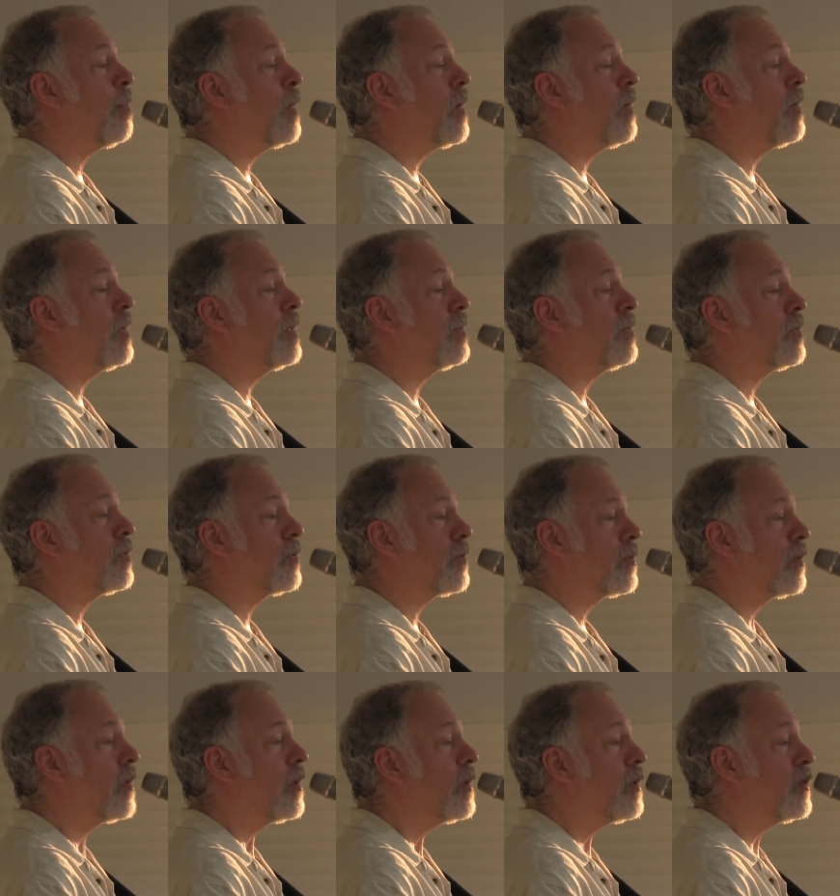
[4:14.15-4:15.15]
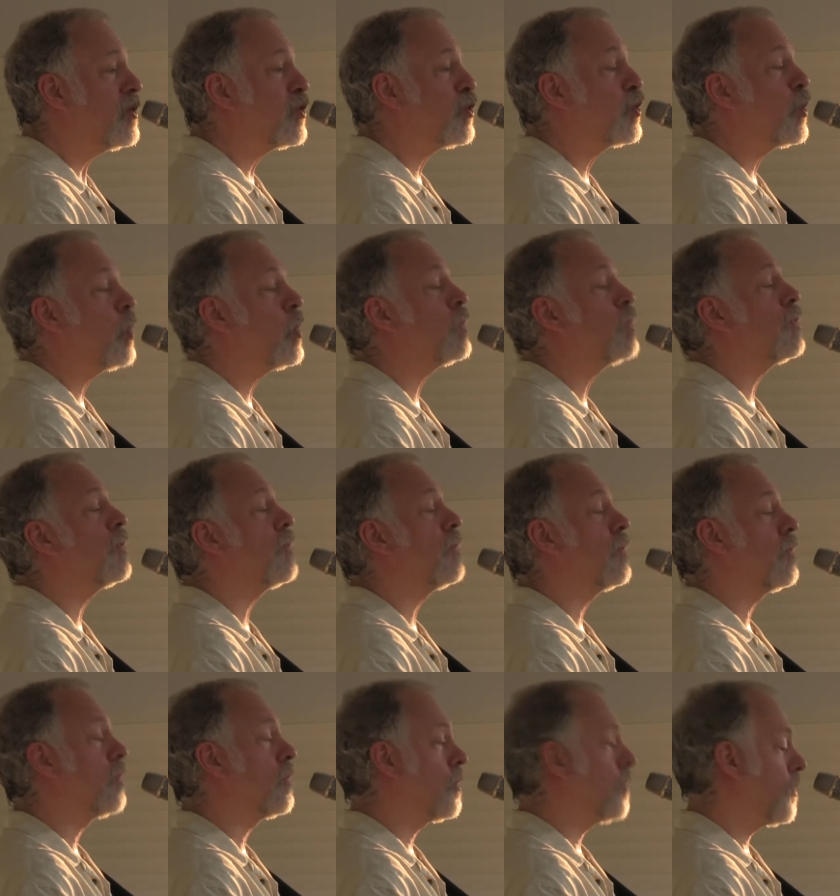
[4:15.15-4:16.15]
immigrants and soldiers
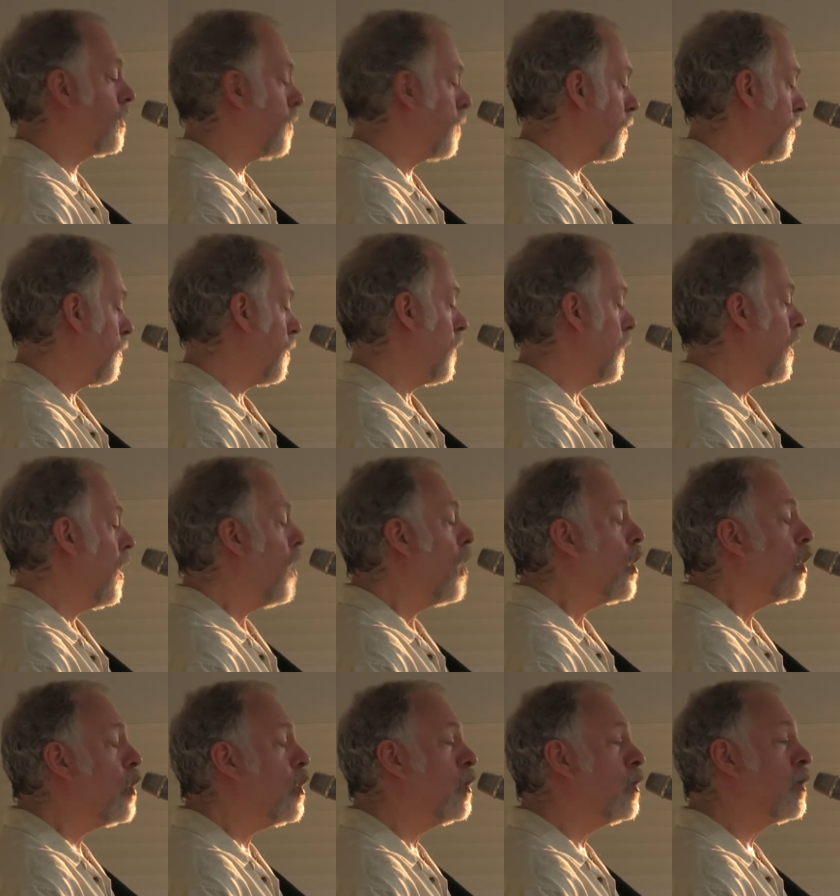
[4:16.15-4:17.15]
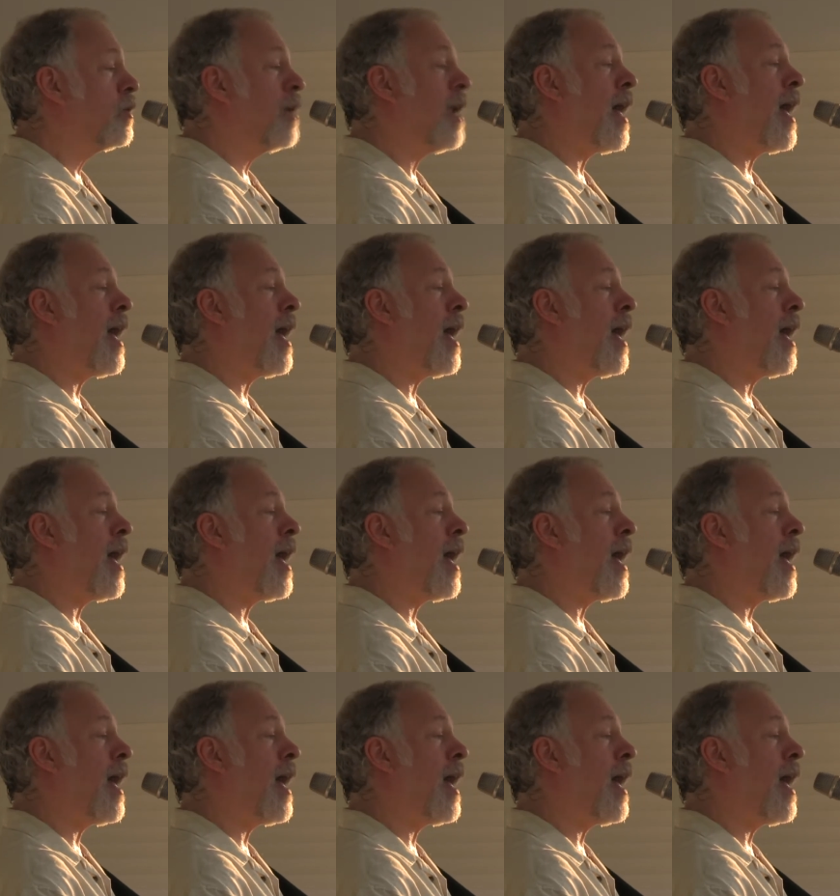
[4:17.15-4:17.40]
whose